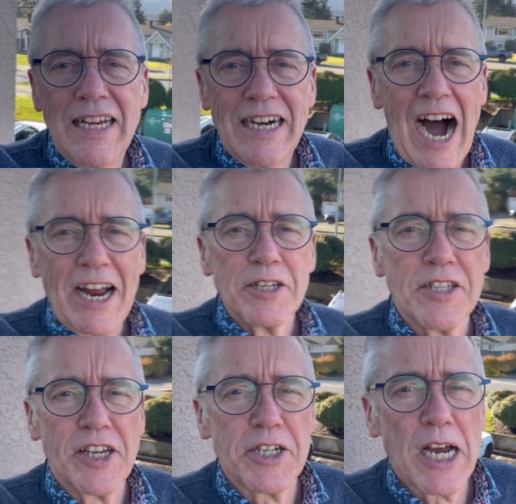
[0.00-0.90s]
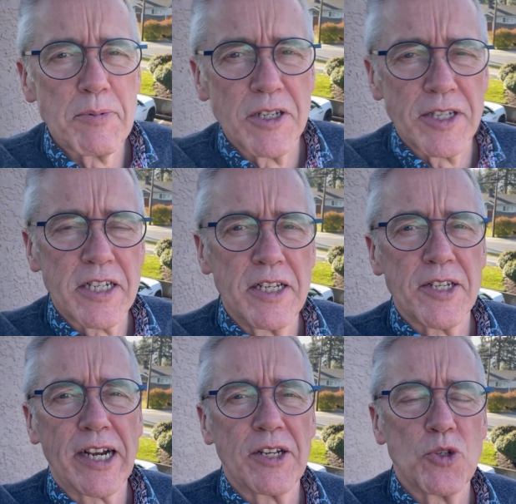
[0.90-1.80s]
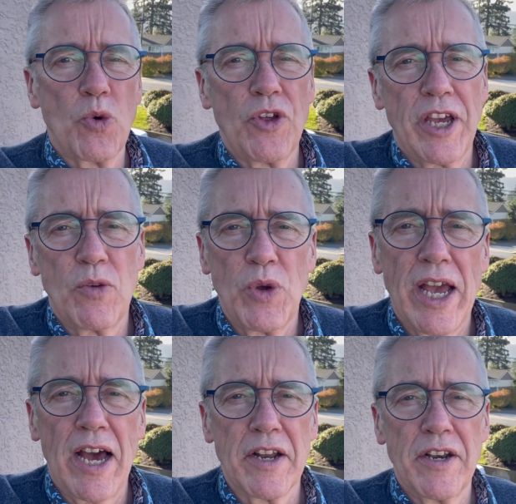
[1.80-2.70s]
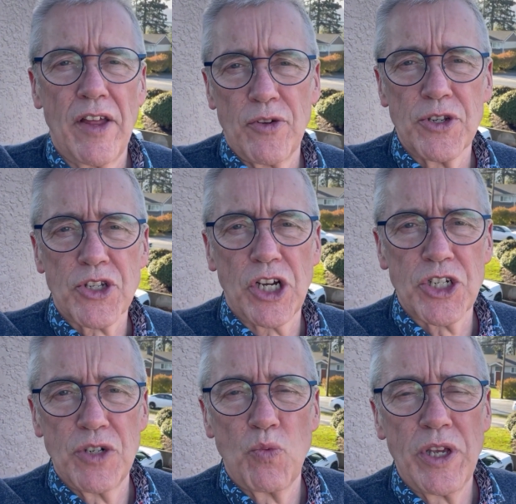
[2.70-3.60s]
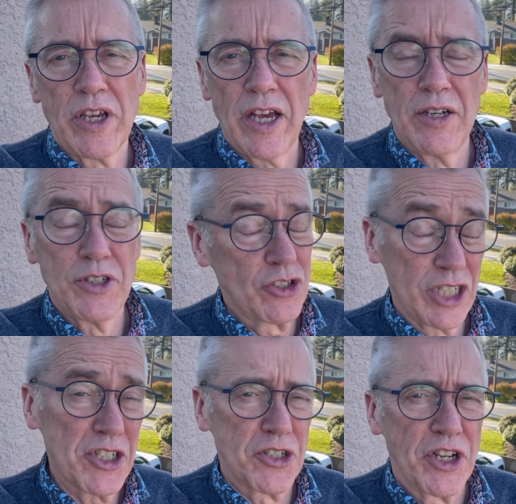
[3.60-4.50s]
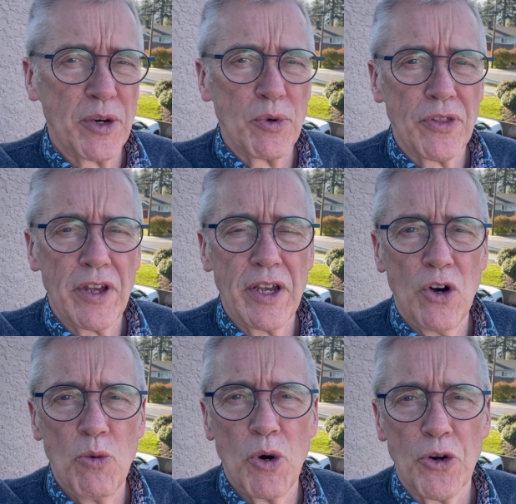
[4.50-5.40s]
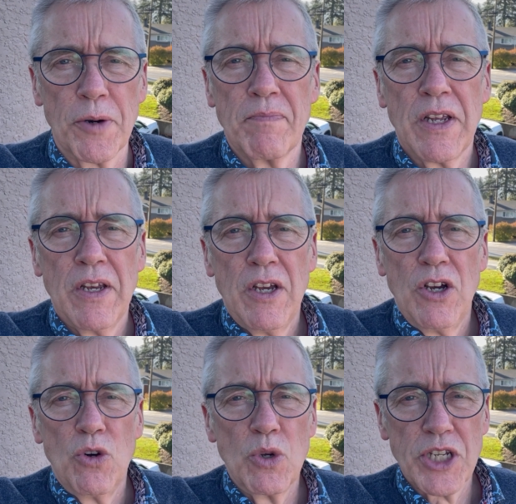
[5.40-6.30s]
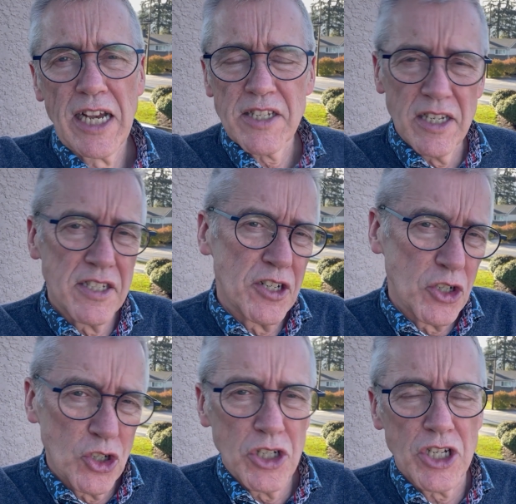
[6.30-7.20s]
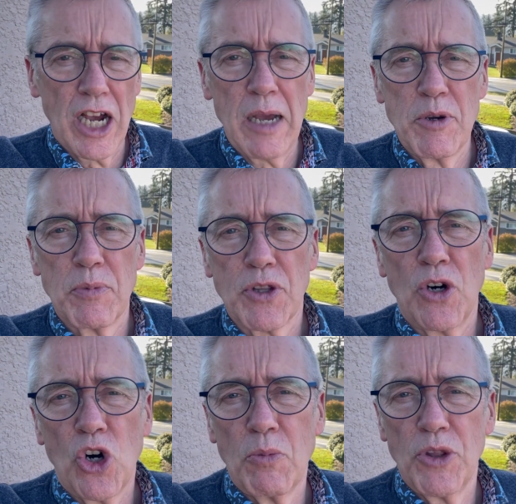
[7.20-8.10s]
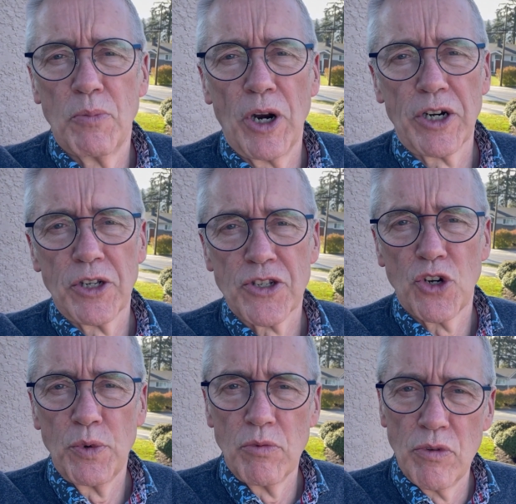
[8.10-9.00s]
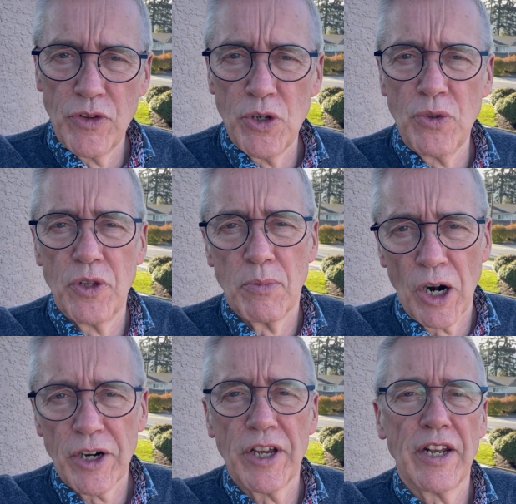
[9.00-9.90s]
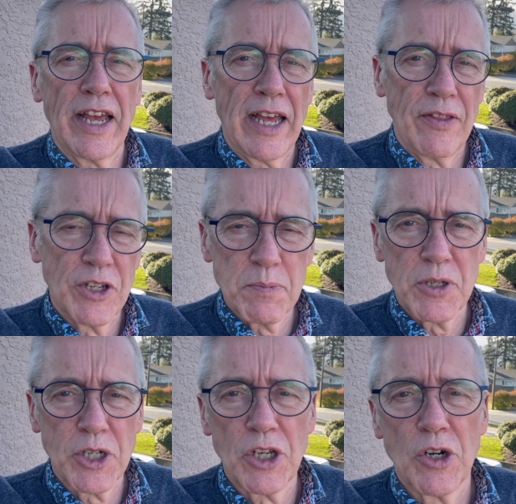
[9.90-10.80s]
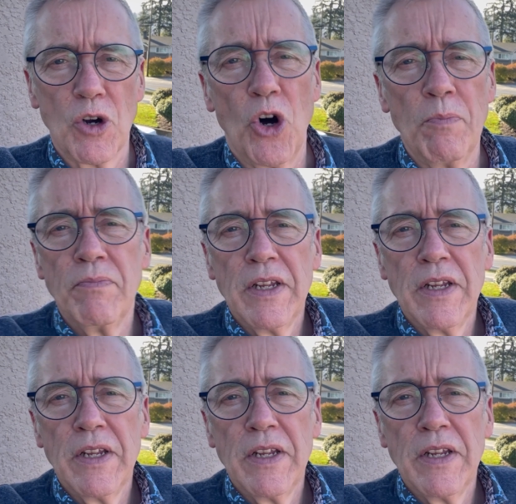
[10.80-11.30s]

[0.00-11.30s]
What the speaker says: Hi, this is Ian Thompson, 60 Seconds with Ian. We had another discussion weekend just yesterday with a homeowner who was asking, is it a good time to put the home on the market? So we reviewed the market and this particular home.